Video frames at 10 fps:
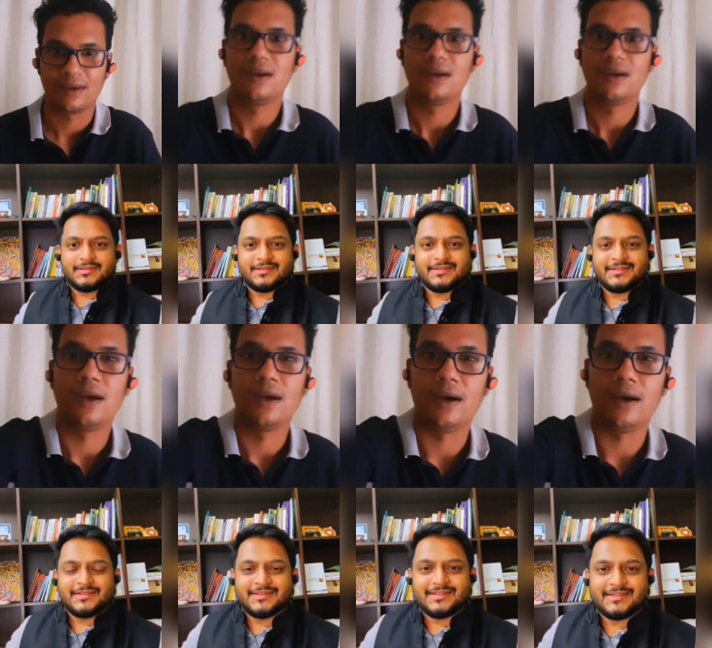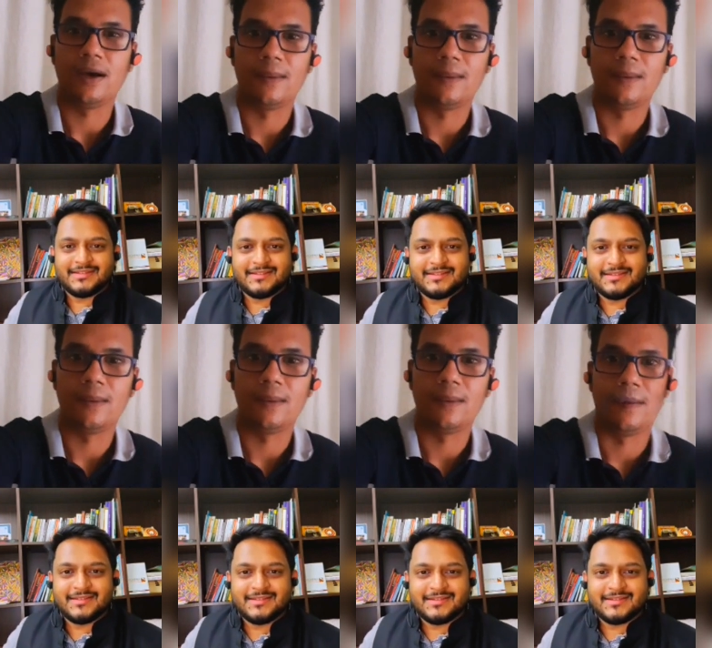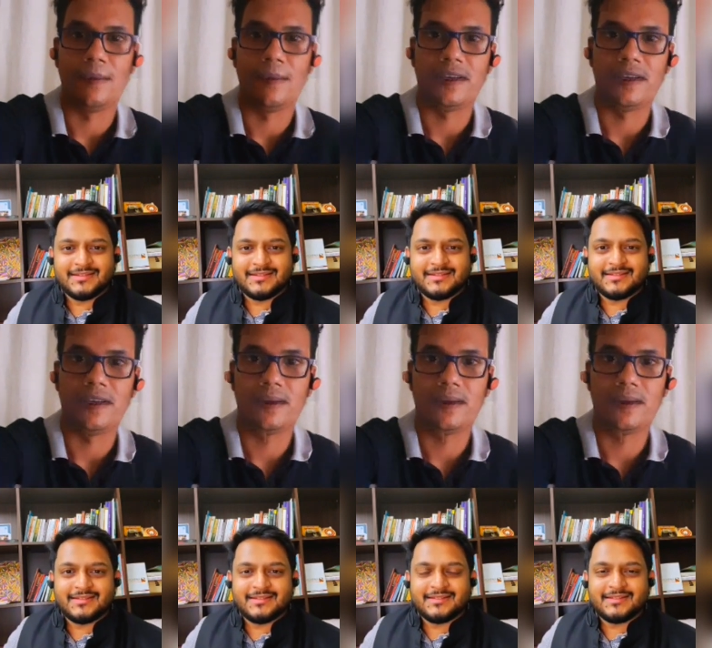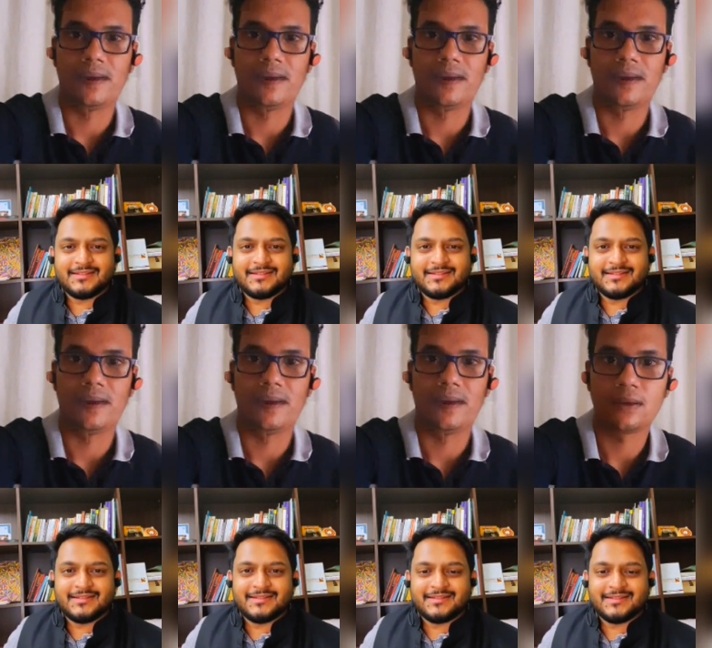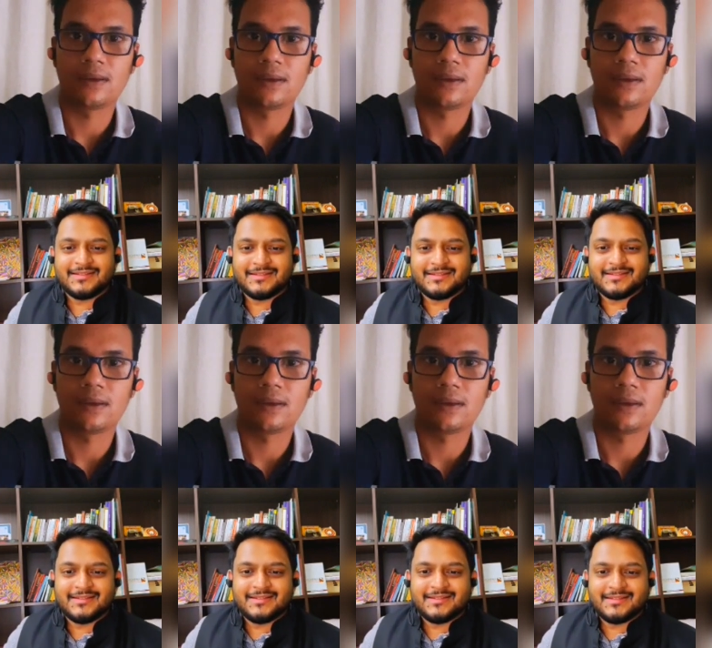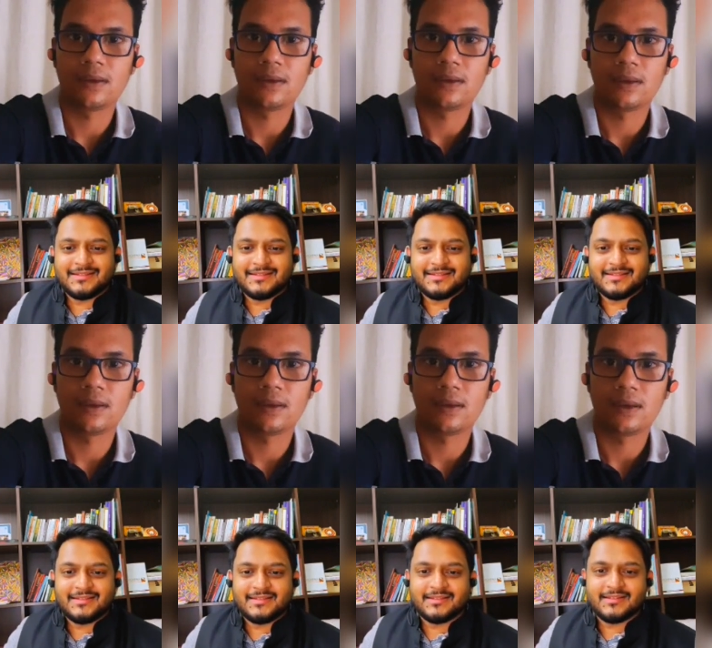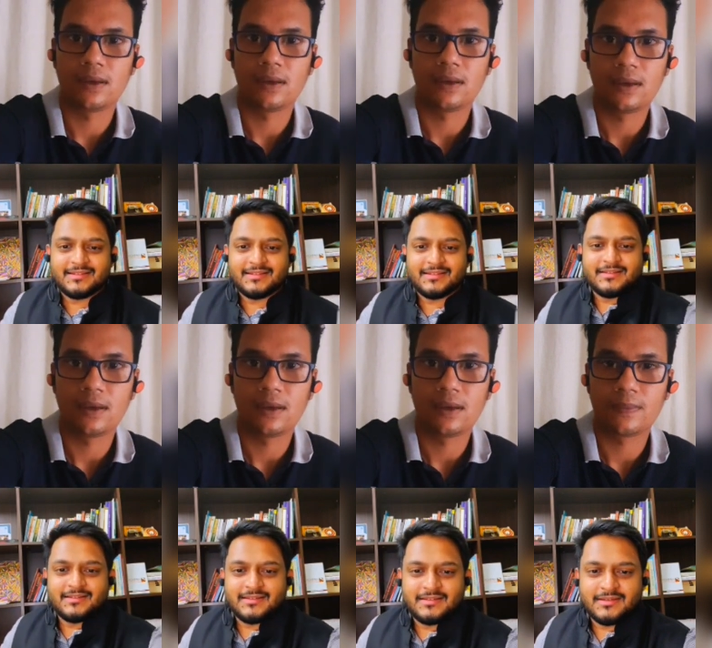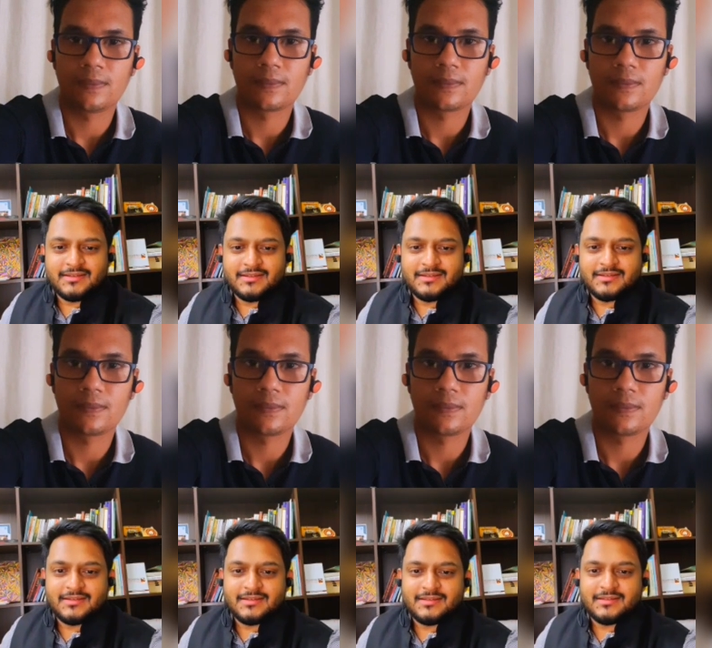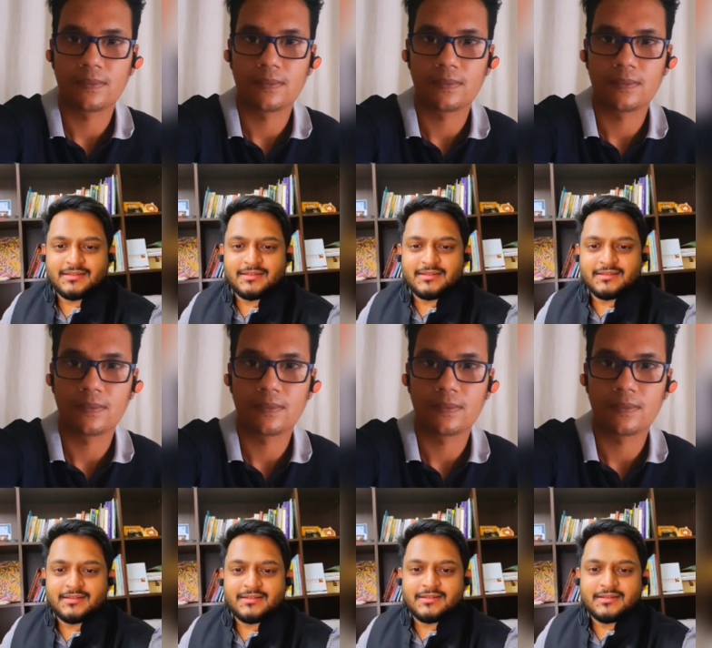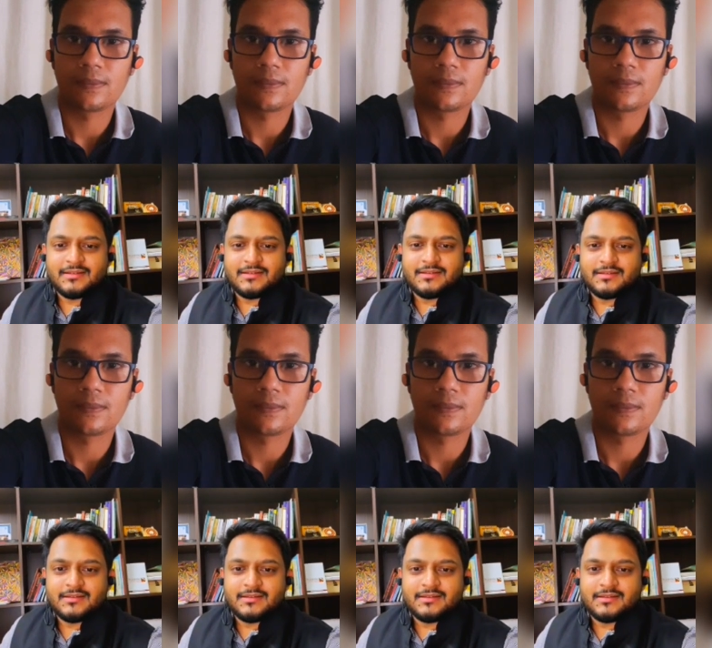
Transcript: [no speech]